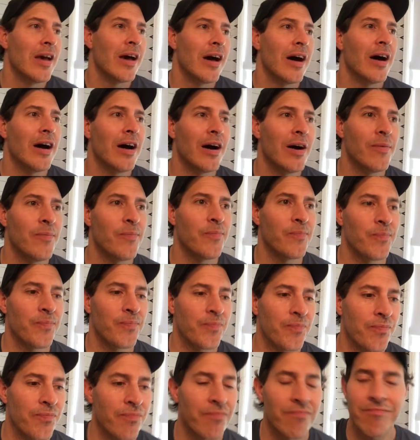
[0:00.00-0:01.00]

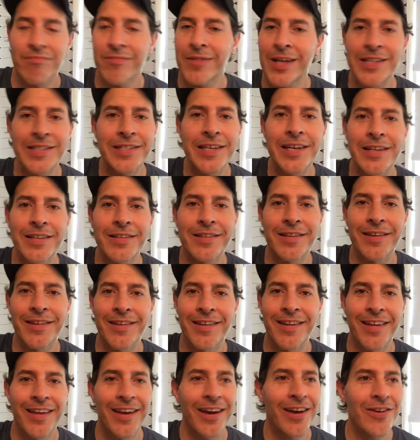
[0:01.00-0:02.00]
That's it.
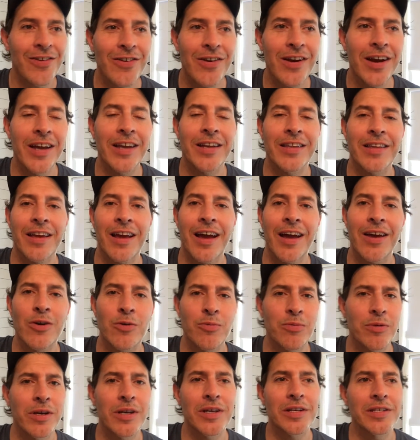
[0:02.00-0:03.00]
All right, I
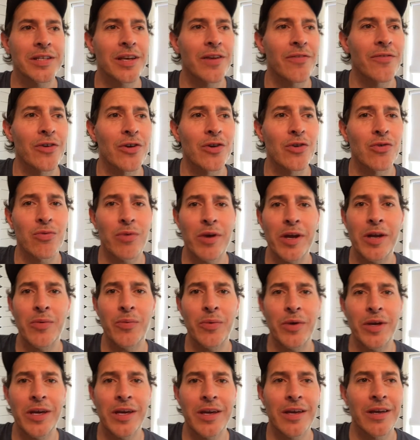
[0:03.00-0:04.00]
hope you guys have a great
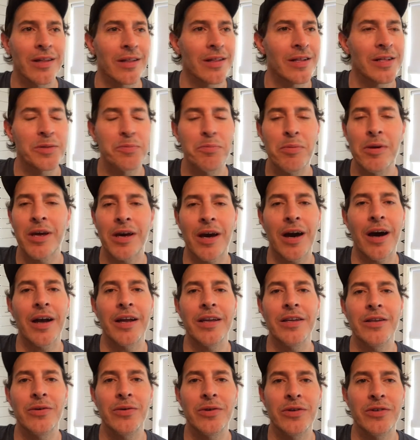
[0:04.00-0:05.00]
week. Let's be
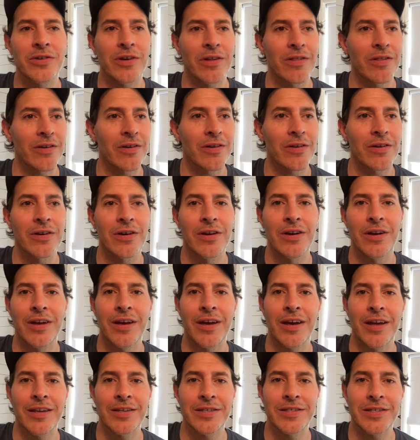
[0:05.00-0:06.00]
kind to each other.
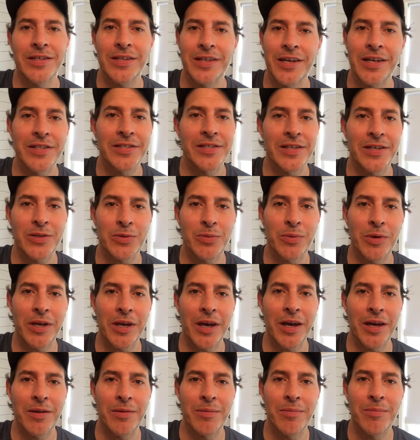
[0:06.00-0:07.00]
I'll see you guys next
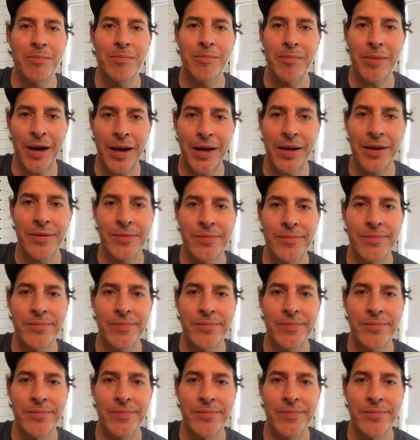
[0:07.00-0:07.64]
weekend. Bye.